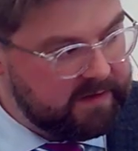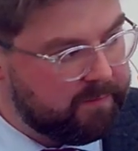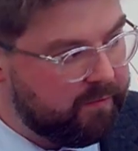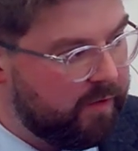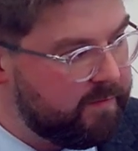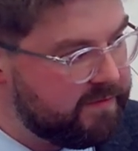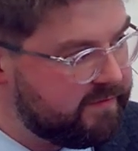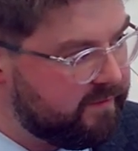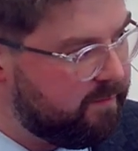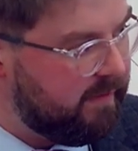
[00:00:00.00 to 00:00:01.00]
a promise
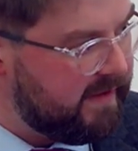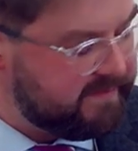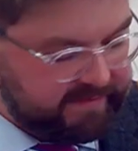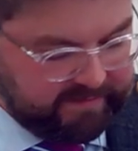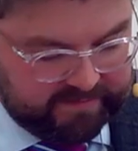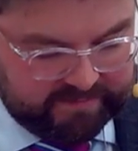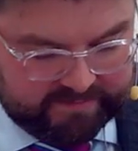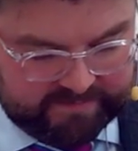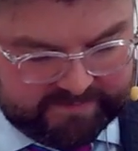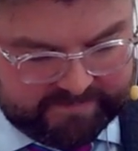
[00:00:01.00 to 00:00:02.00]
of blessing
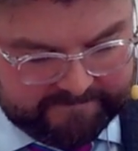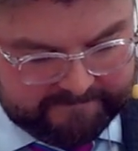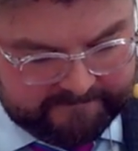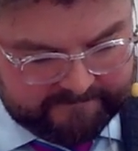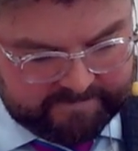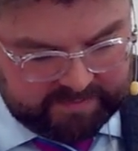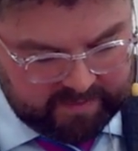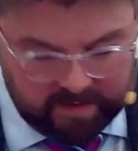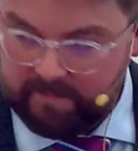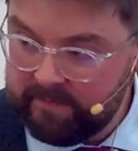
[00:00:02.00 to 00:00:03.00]
to
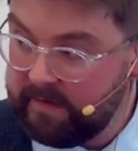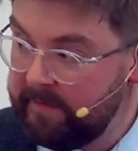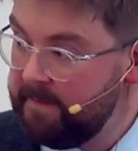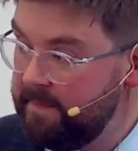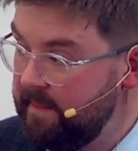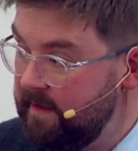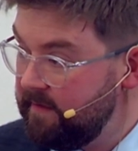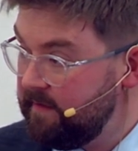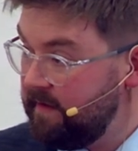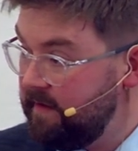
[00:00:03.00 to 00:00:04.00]
come and
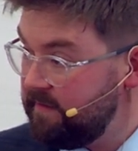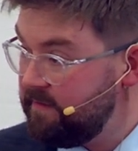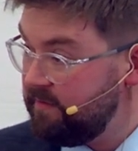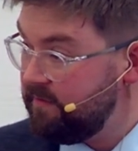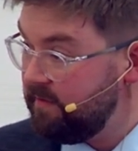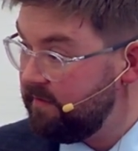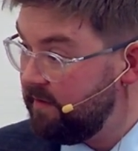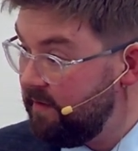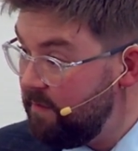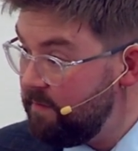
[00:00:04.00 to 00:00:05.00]
to kiss the Son, to
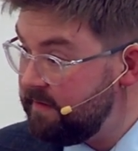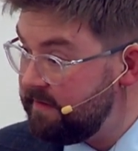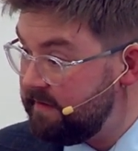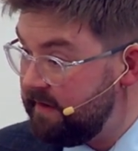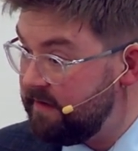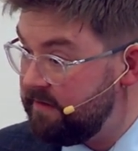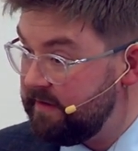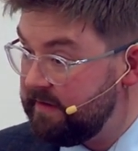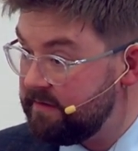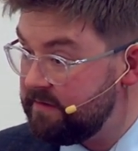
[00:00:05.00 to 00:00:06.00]
come and seek
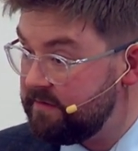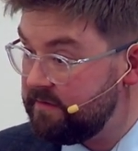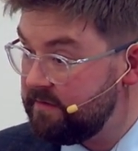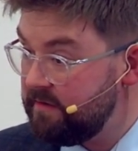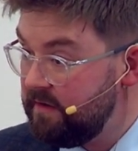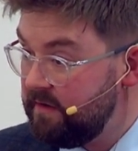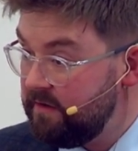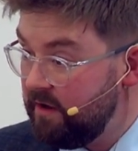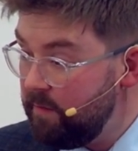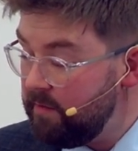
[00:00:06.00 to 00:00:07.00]
Jesus, to
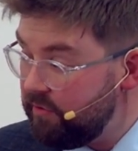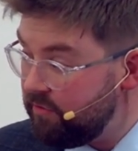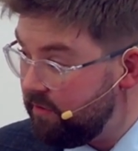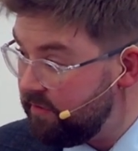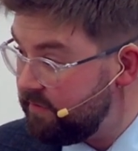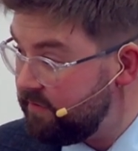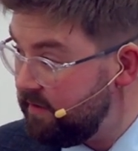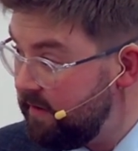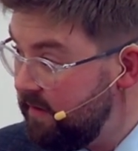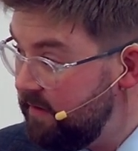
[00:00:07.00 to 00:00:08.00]
come and trust
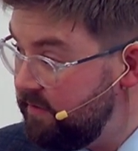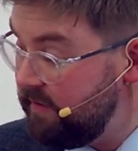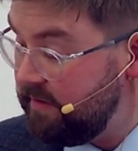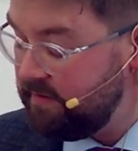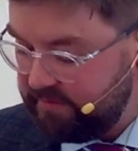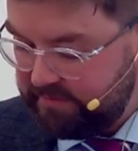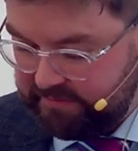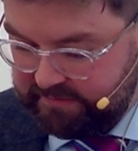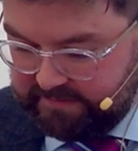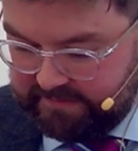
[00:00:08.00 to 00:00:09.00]

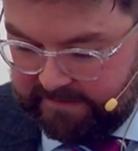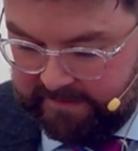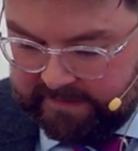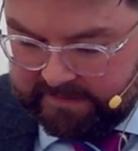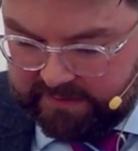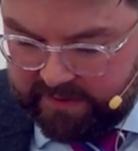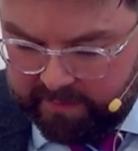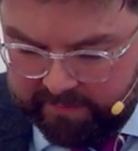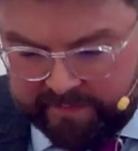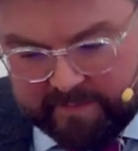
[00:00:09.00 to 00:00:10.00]
Jesus, to
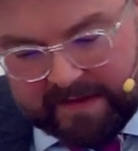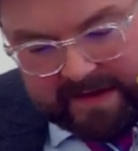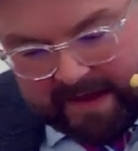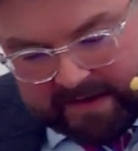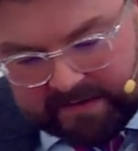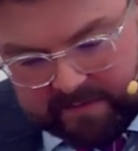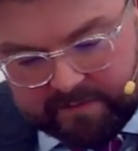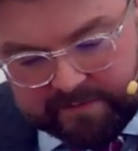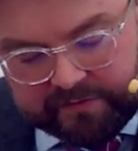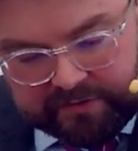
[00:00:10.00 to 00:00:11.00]
come from the kingdom
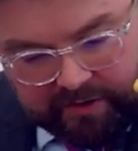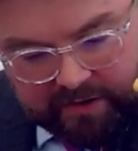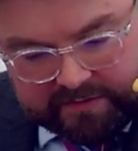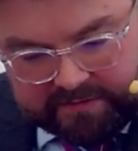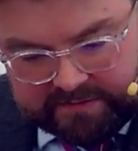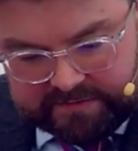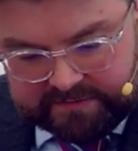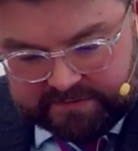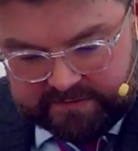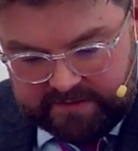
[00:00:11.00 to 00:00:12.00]
of
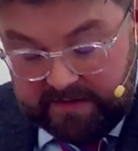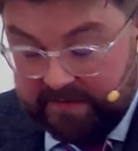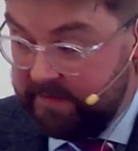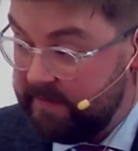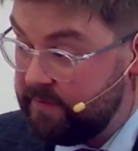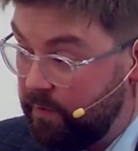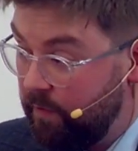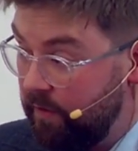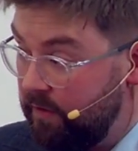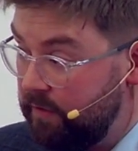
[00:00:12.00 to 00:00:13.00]
darkness that this
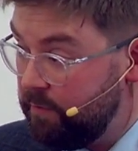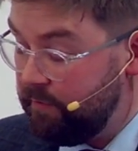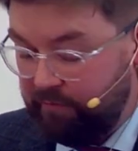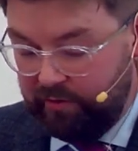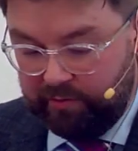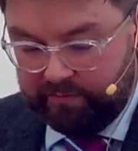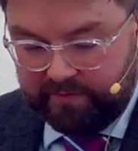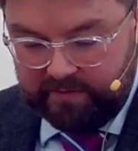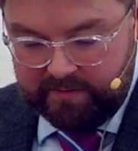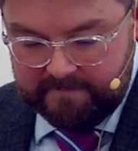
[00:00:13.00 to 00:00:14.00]
world would rule over,